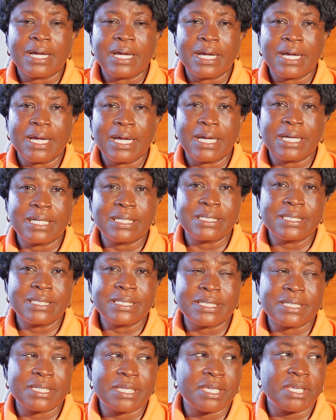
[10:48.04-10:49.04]

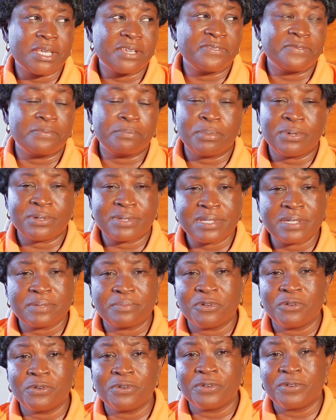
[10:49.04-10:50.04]
and, if
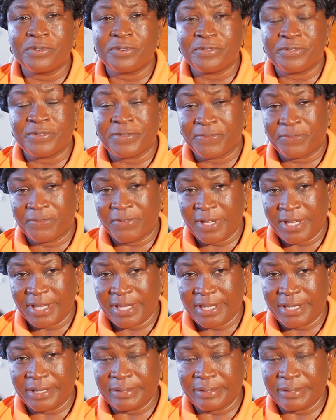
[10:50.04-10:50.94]
possible, refer